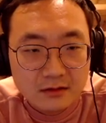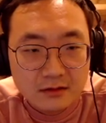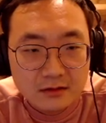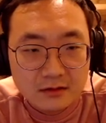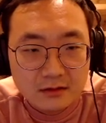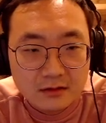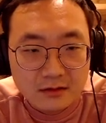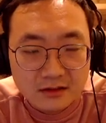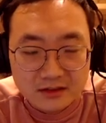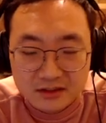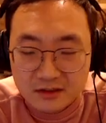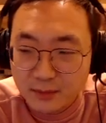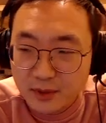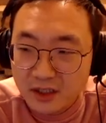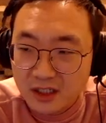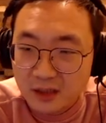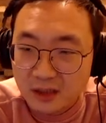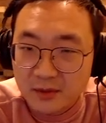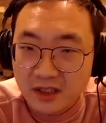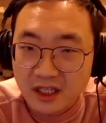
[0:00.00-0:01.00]
there's a
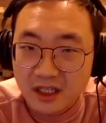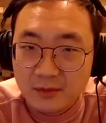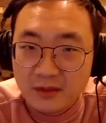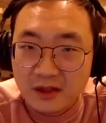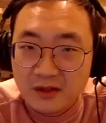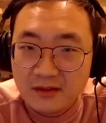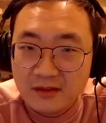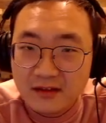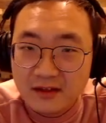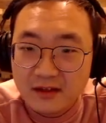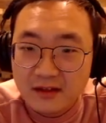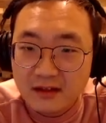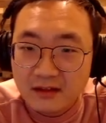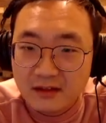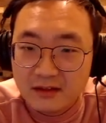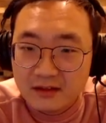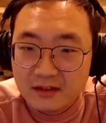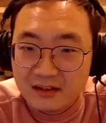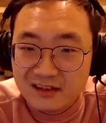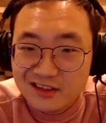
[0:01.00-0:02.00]
pickup game out there,
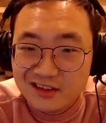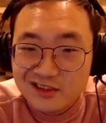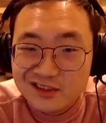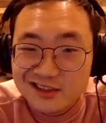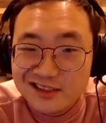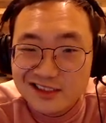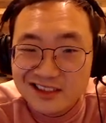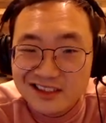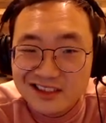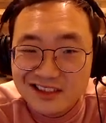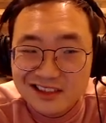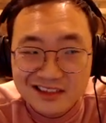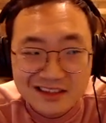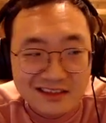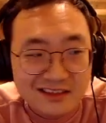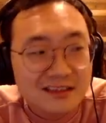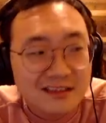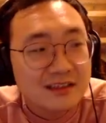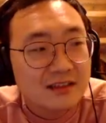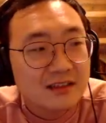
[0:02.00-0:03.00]
and then you see
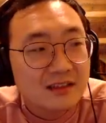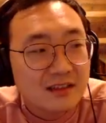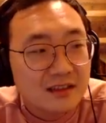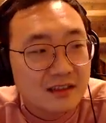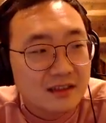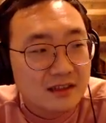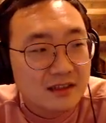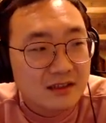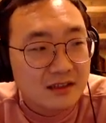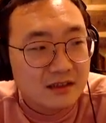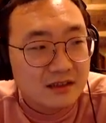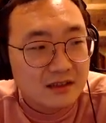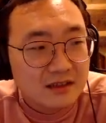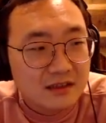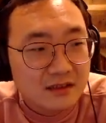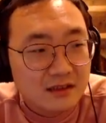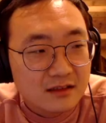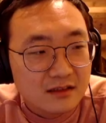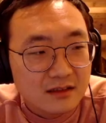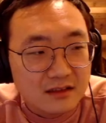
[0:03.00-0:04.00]

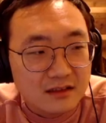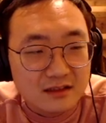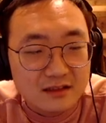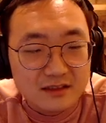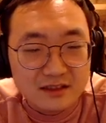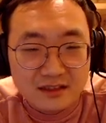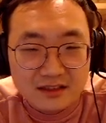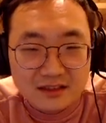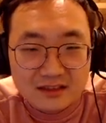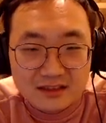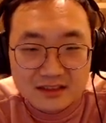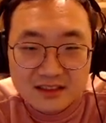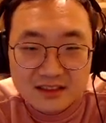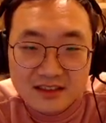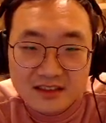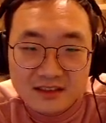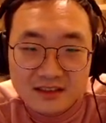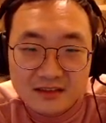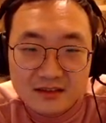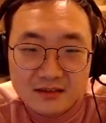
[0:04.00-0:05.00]
this
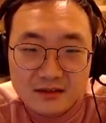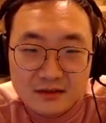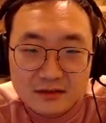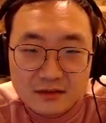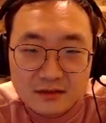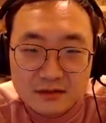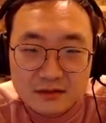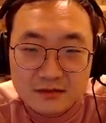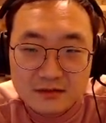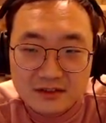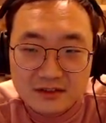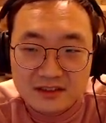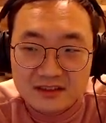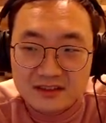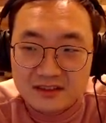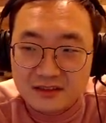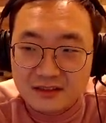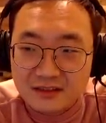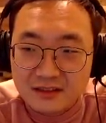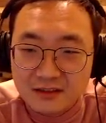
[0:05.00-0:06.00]
kid who doesn't
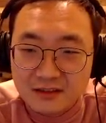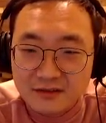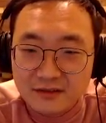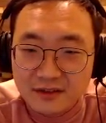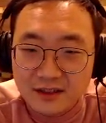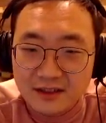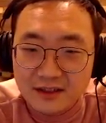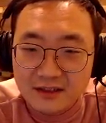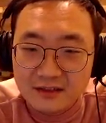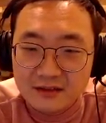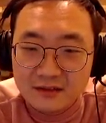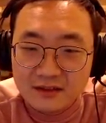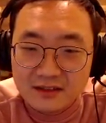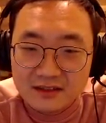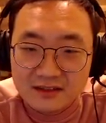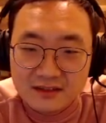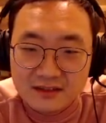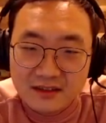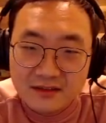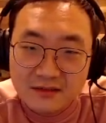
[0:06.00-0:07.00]
look right, who
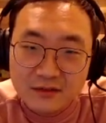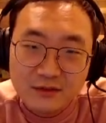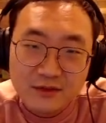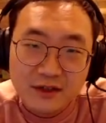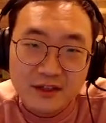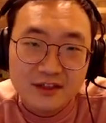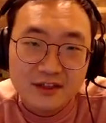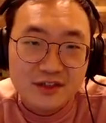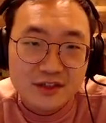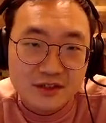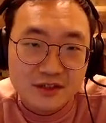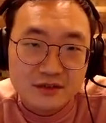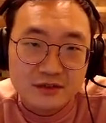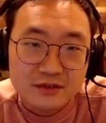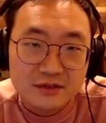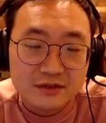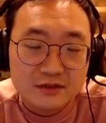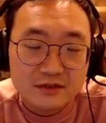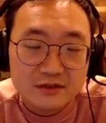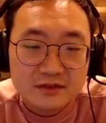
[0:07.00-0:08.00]
doesn't have the right
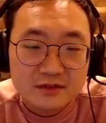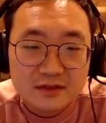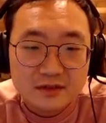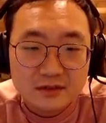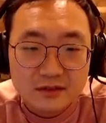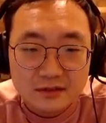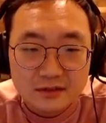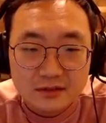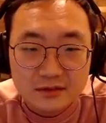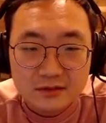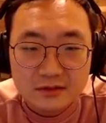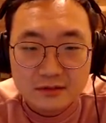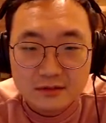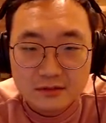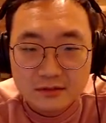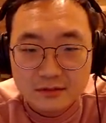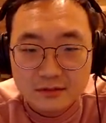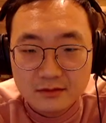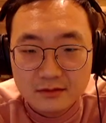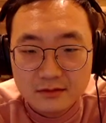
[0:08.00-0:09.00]
shoes, who
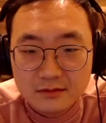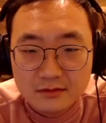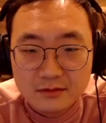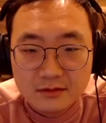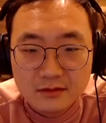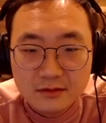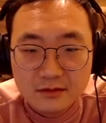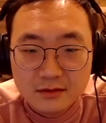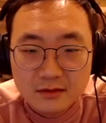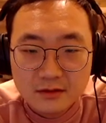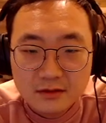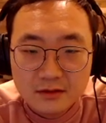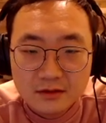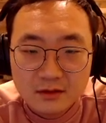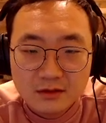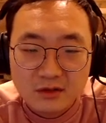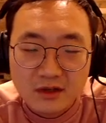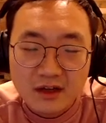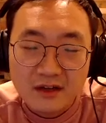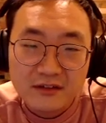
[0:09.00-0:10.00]

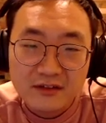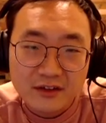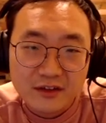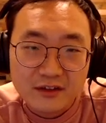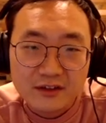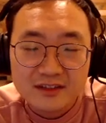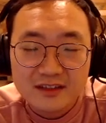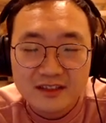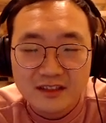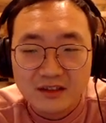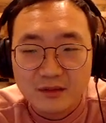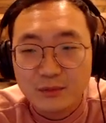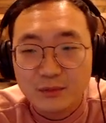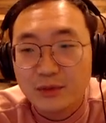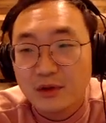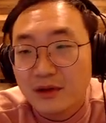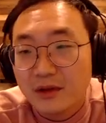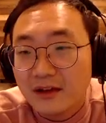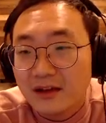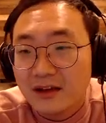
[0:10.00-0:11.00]
after you see him
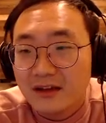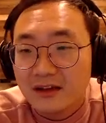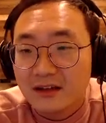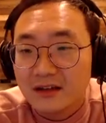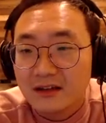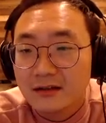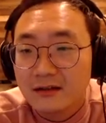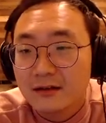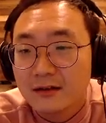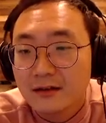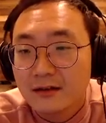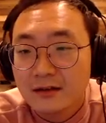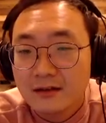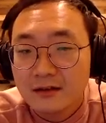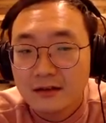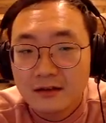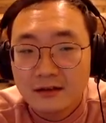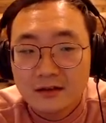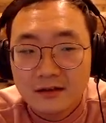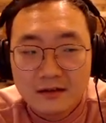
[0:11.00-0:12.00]
play,
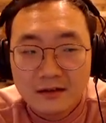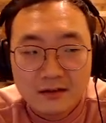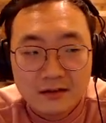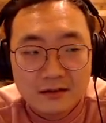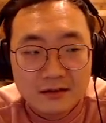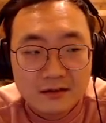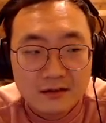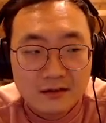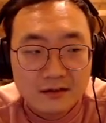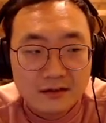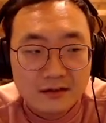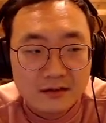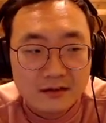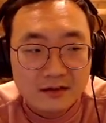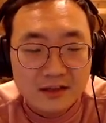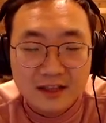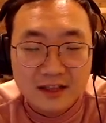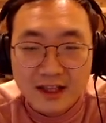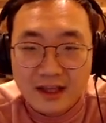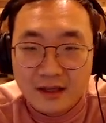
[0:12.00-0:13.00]
he
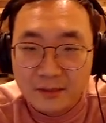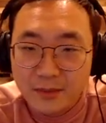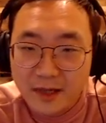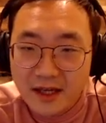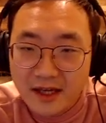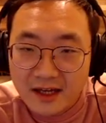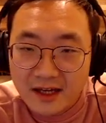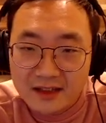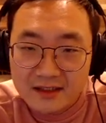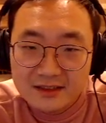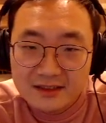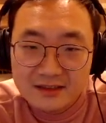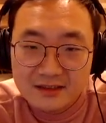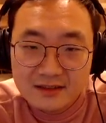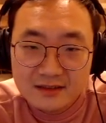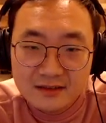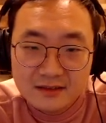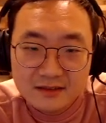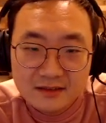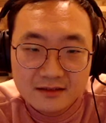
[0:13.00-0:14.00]
can't pass.
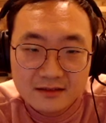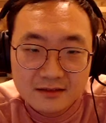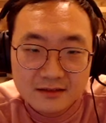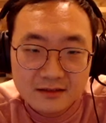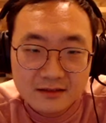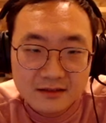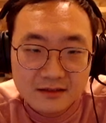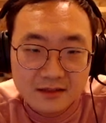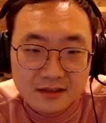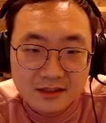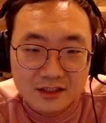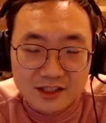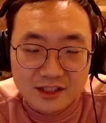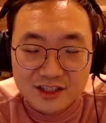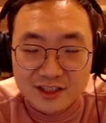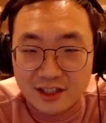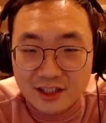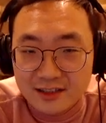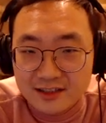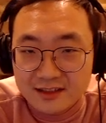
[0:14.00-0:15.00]
His
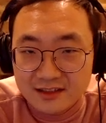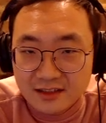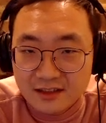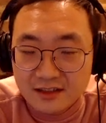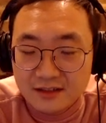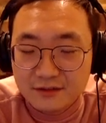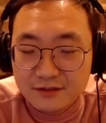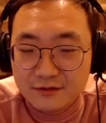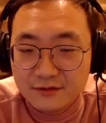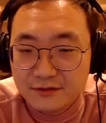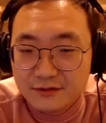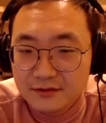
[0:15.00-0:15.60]
shot's off.